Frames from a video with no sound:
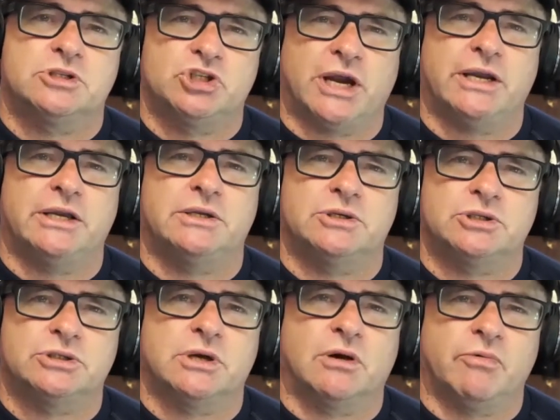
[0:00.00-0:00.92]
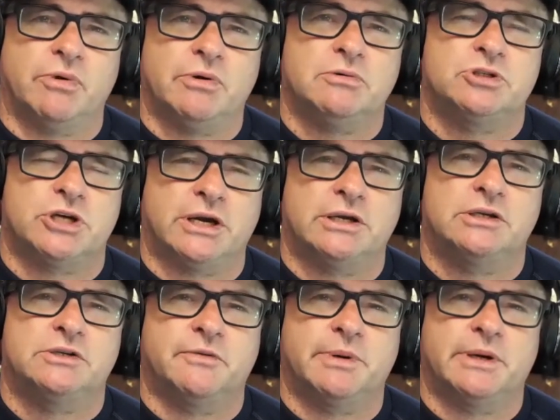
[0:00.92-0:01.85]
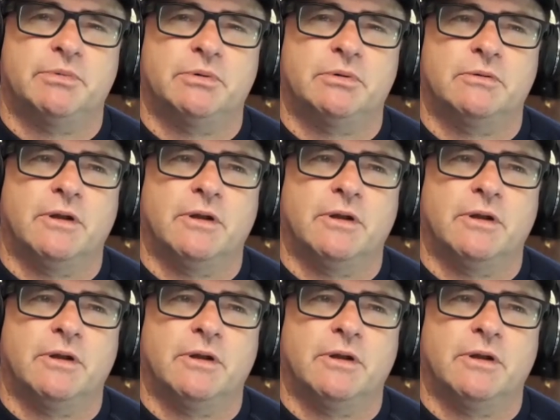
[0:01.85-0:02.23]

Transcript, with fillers: change for people.